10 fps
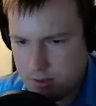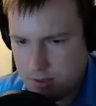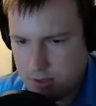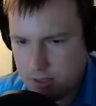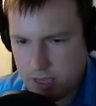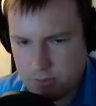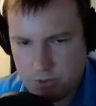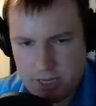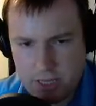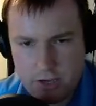Yeah, so we'll
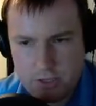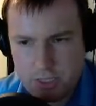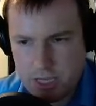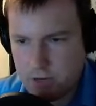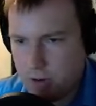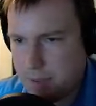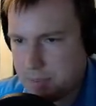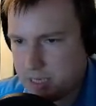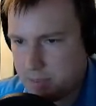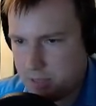trade those and grab a
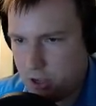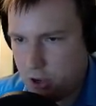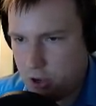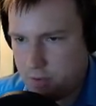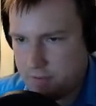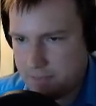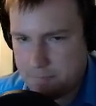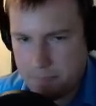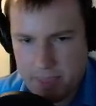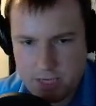couple of
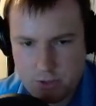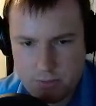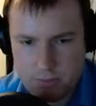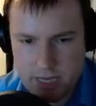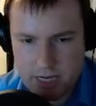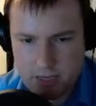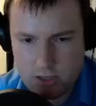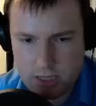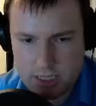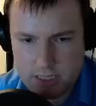extra mining
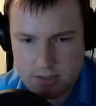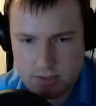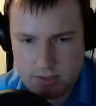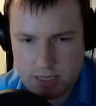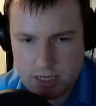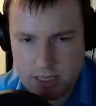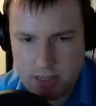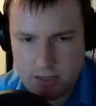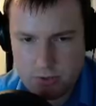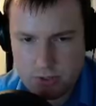colonies, because we're going to need
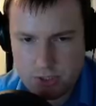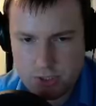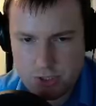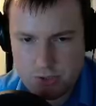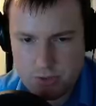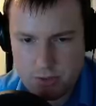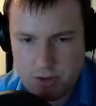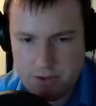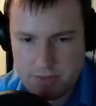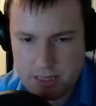those sooner
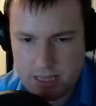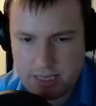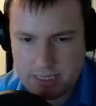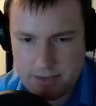rather than later.